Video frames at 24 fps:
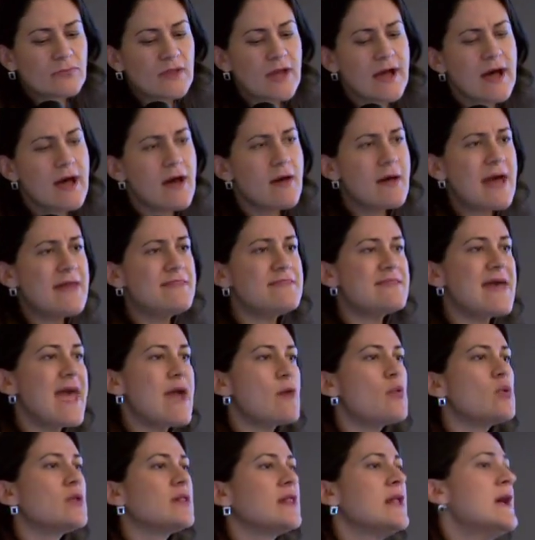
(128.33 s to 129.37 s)
And they
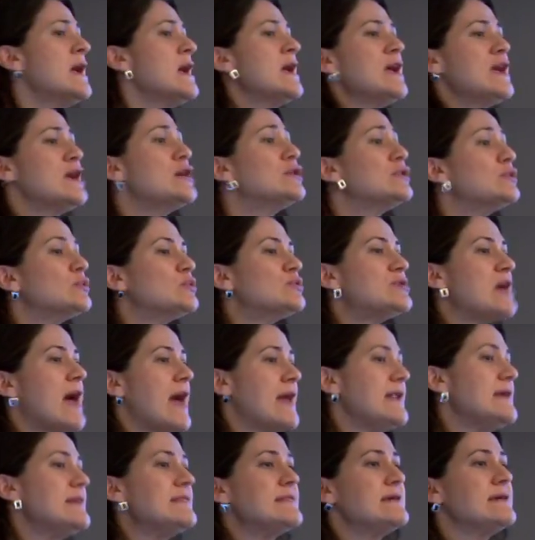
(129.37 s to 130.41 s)
will include
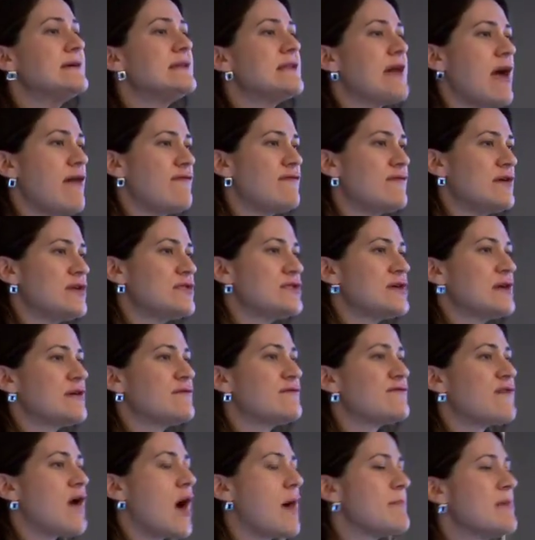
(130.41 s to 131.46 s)
anything and everything
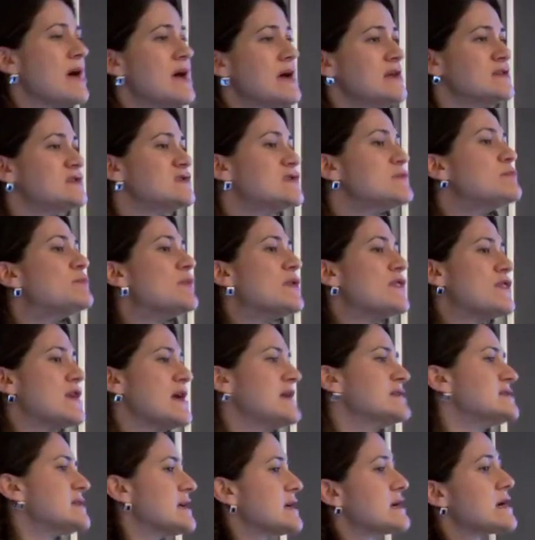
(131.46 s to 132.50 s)
from simple
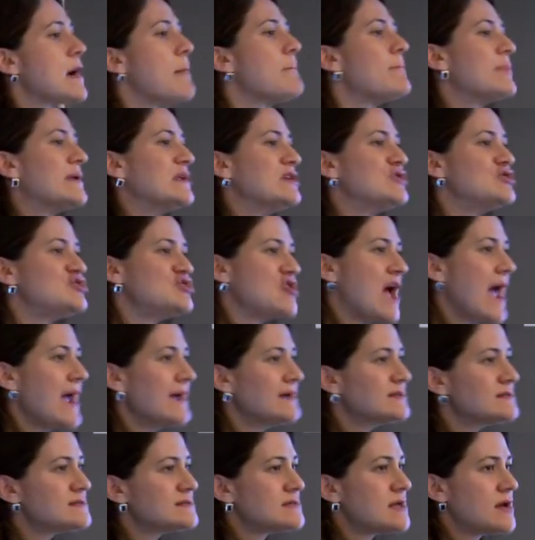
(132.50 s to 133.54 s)
things like company
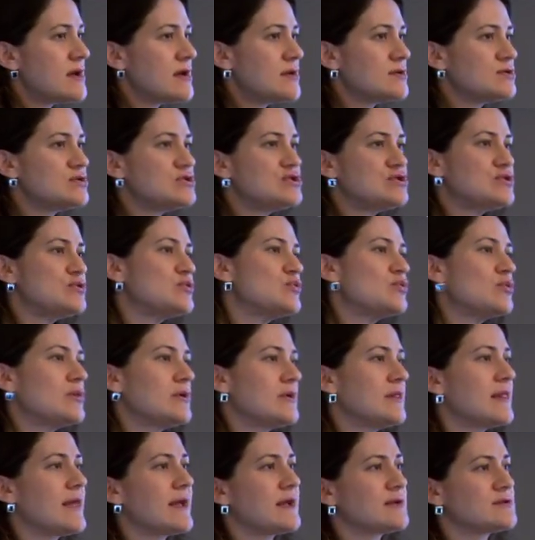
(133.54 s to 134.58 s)
checks to
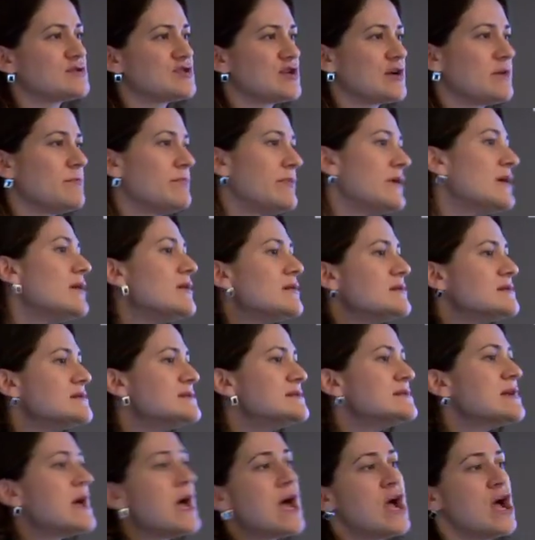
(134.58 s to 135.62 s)
electric
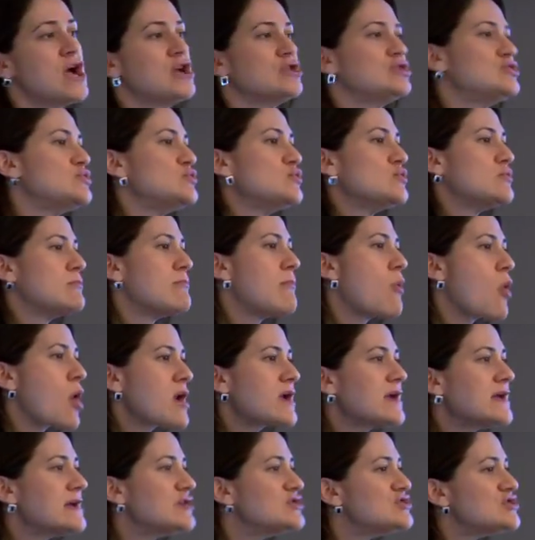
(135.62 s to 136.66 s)
bills, to
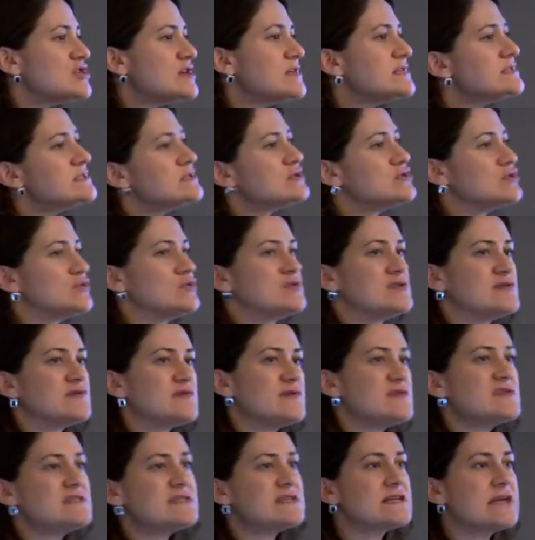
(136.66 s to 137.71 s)
mortgages, to
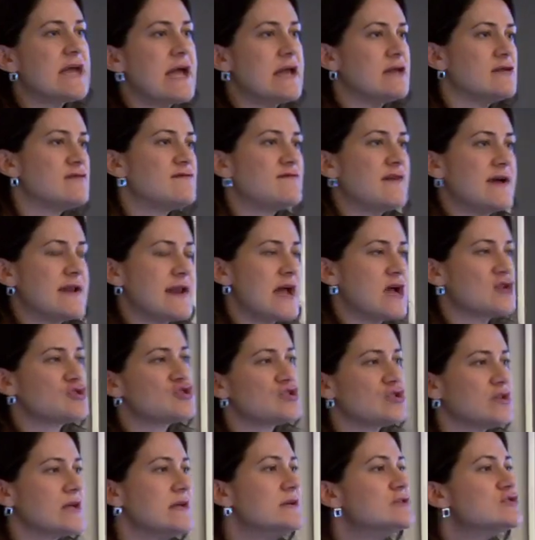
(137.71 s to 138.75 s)
sophisticated
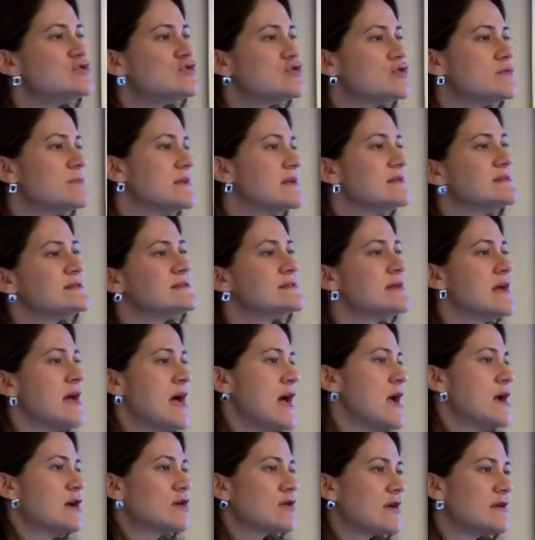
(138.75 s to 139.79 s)
financial instruments,
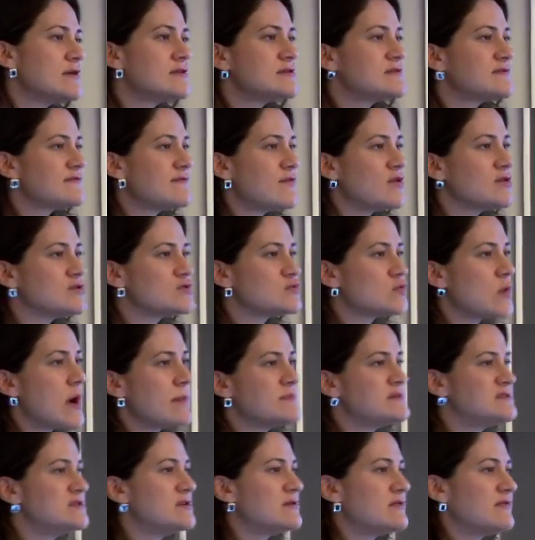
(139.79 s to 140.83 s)
credit default
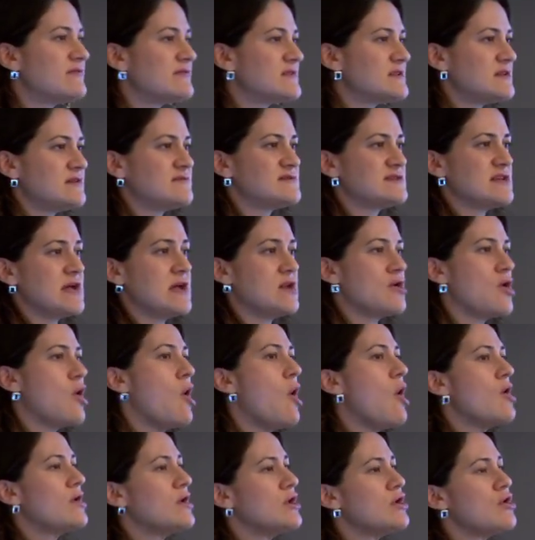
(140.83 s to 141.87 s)
swaps, derivatives, and
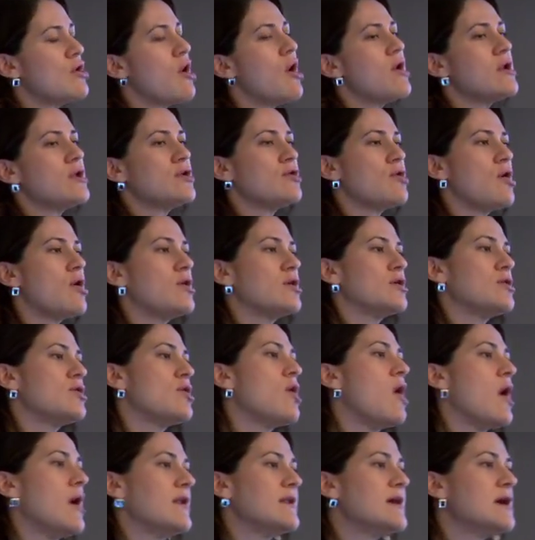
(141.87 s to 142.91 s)
on and on and on and
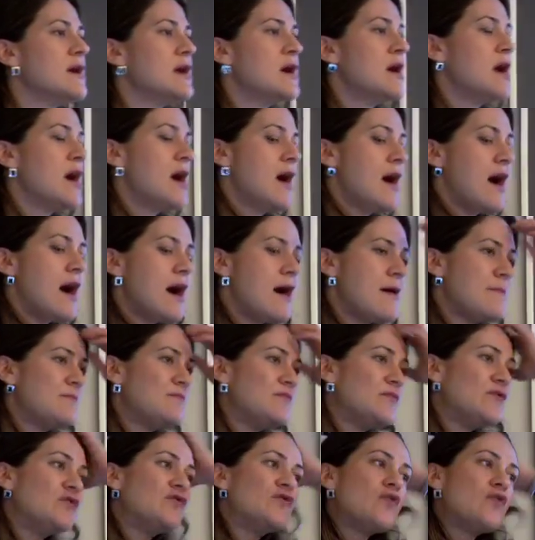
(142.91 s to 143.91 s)
on.